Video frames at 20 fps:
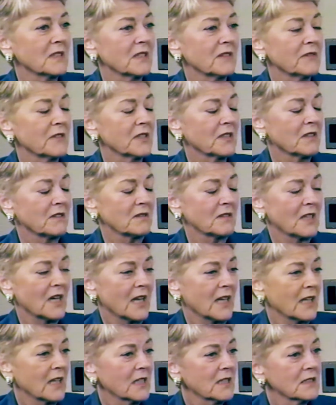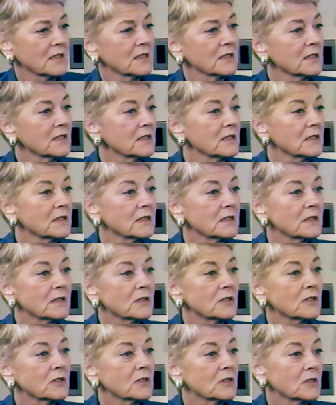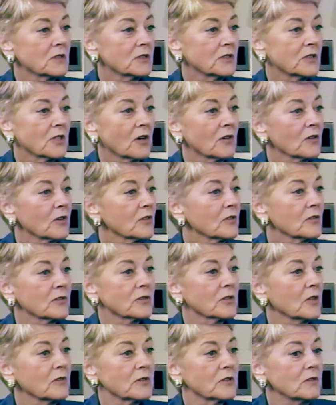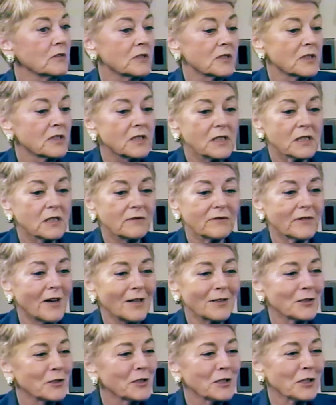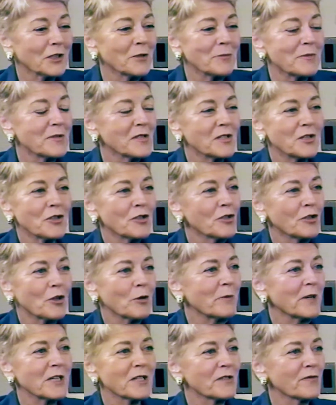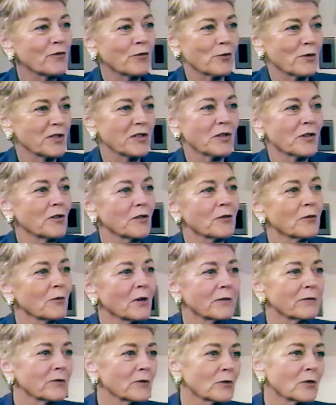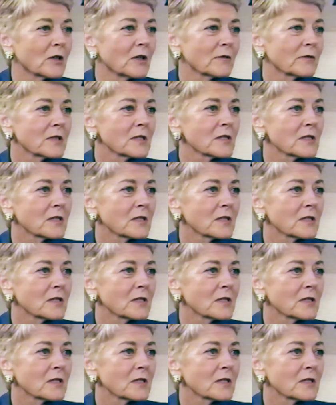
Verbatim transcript: if you don't like it, don't don't do it. This is a voluntary position. Nobody's forcing you to run for office.